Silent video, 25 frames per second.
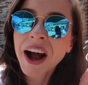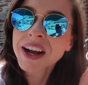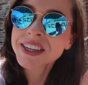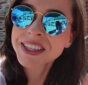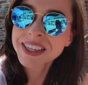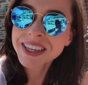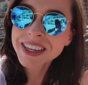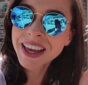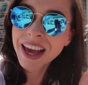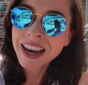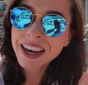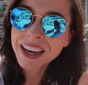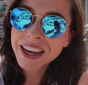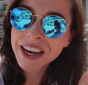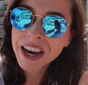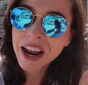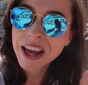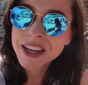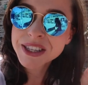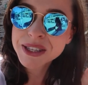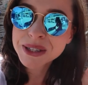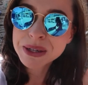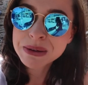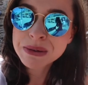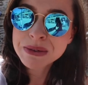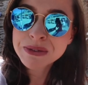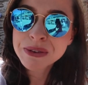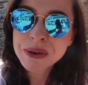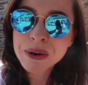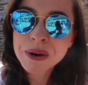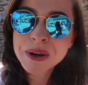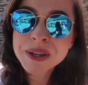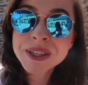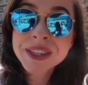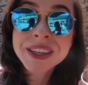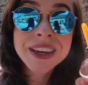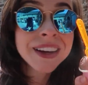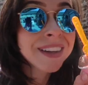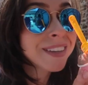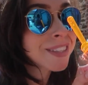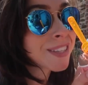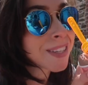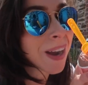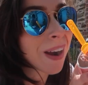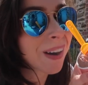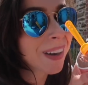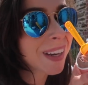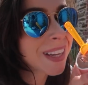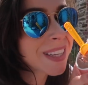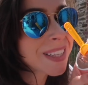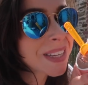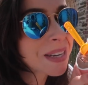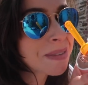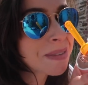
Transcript: I did get a little ice cream, of course, chocolate